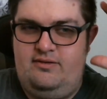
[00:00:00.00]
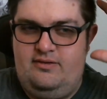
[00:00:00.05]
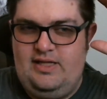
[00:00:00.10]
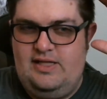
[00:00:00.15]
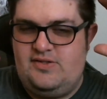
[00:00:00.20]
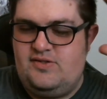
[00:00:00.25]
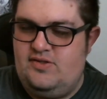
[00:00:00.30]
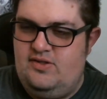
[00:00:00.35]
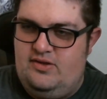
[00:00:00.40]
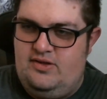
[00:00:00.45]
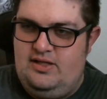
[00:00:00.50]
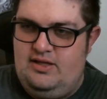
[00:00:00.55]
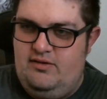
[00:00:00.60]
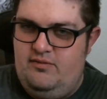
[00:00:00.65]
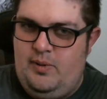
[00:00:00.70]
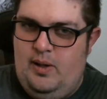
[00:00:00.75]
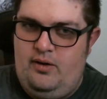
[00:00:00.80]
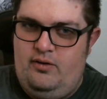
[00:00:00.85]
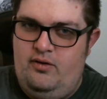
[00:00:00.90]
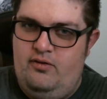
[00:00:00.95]
that's the thing
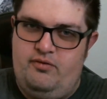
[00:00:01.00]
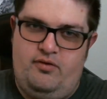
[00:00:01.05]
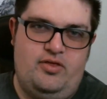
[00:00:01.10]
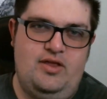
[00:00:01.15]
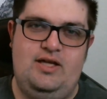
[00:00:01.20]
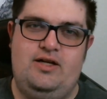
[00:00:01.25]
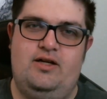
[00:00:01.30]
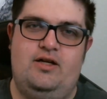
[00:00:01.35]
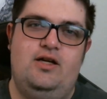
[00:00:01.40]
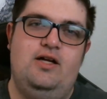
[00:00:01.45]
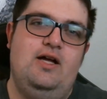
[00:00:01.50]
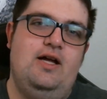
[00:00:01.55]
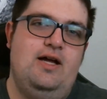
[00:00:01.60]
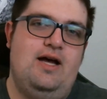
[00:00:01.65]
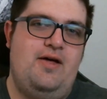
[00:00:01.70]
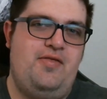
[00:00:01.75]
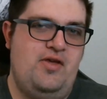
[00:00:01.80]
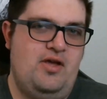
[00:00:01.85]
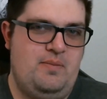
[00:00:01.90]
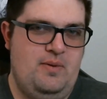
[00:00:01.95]
about an overthinker.
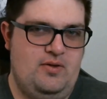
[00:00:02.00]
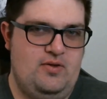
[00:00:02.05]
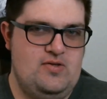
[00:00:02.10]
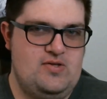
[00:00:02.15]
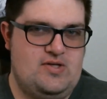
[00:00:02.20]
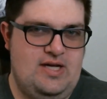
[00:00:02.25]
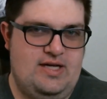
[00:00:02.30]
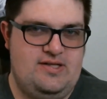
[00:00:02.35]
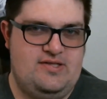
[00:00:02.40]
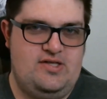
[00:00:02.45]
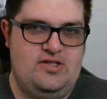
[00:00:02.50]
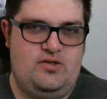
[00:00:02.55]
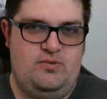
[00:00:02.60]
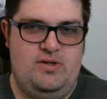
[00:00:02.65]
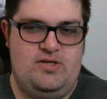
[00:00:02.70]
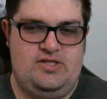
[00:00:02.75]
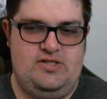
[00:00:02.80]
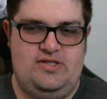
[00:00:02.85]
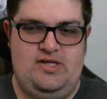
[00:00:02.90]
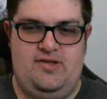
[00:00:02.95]
I think about those kind of
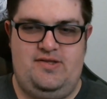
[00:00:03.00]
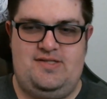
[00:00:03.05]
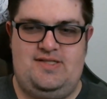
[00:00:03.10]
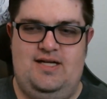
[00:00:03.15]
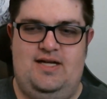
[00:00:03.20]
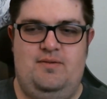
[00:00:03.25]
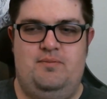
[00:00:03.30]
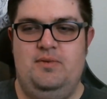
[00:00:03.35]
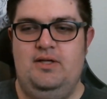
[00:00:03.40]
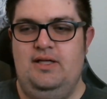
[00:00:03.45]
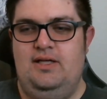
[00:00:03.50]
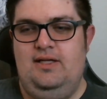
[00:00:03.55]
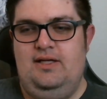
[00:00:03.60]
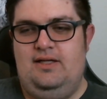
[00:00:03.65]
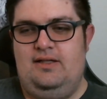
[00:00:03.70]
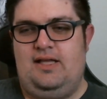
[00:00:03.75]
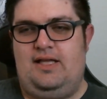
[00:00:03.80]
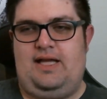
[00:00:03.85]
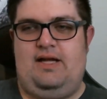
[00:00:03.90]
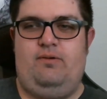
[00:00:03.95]
situations all the time.
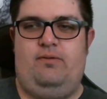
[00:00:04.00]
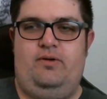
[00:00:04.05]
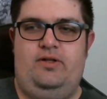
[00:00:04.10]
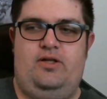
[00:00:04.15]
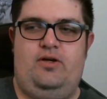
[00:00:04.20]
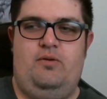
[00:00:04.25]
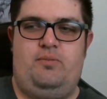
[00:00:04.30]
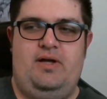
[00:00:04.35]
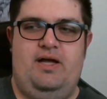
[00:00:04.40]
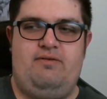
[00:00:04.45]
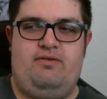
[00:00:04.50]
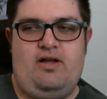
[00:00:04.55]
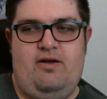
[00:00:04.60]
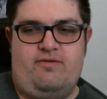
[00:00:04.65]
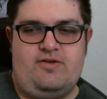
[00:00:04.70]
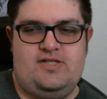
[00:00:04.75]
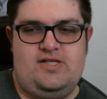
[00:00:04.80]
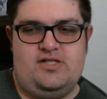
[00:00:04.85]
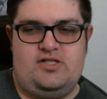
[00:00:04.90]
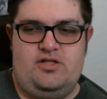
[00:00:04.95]
Like, I really hope I have a
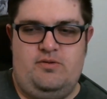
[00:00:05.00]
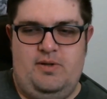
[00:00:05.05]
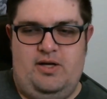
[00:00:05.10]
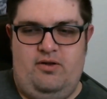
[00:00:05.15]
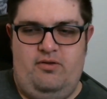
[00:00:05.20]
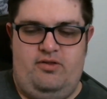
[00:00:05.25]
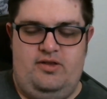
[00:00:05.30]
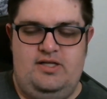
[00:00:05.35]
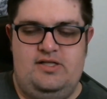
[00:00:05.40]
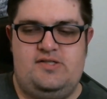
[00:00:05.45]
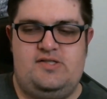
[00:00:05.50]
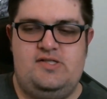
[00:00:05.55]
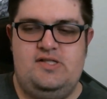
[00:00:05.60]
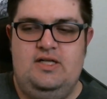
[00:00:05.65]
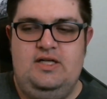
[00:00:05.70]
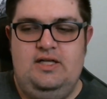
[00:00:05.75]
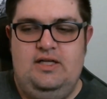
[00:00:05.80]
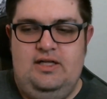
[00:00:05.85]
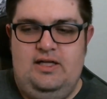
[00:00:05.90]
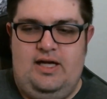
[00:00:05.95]
conversation about this.
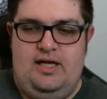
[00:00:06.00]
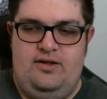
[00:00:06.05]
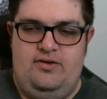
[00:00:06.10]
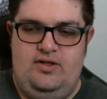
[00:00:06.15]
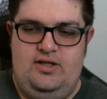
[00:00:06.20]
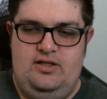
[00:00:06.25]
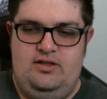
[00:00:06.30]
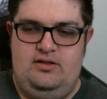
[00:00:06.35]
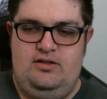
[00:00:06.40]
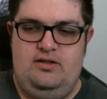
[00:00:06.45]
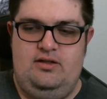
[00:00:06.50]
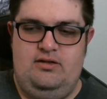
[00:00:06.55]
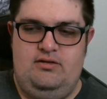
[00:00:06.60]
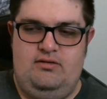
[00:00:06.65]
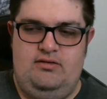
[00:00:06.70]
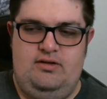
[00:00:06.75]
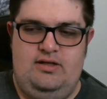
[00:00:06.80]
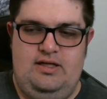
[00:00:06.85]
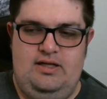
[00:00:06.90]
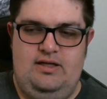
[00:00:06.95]
And then,
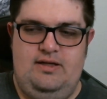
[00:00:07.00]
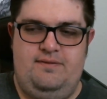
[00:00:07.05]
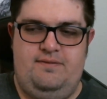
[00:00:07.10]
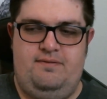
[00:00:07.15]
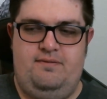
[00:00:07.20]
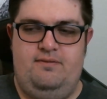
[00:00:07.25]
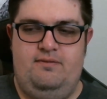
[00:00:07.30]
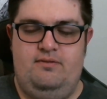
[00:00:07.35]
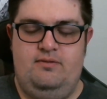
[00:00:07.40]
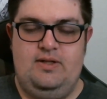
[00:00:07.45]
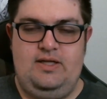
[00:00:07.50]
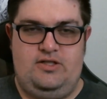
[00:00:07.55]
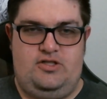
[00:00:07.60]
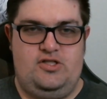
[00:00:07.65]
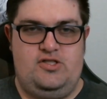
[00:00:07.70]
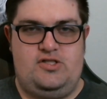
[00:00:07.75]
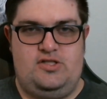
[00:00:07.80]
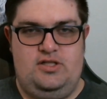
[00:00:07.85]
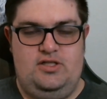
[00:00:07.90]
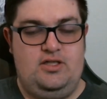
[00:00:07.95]
if, like,
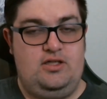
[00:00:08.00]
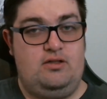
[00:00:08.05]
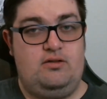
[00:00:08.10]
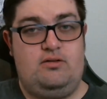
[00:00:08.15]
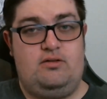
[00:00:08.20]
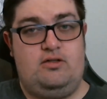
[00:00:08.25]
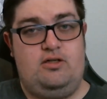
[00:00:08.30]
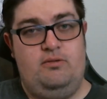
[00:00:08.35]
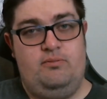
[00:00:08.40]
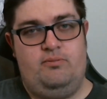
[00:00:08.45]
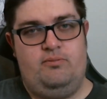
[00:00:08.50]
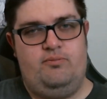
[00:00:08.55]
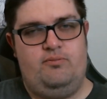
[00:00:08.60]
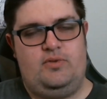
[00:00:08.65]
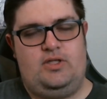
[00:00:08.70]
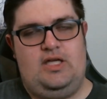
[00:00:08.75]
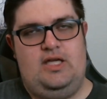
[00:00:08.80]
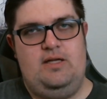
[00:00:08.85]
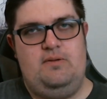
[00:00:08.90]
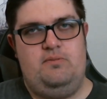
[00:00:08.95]
just to
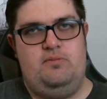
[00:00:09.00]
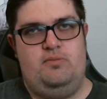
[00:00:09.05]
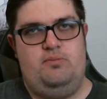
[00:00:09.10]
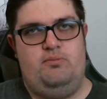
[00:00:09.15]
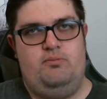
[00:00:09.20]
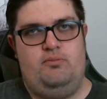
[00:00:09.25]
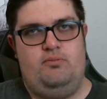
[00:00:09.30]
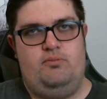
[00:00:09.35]
keep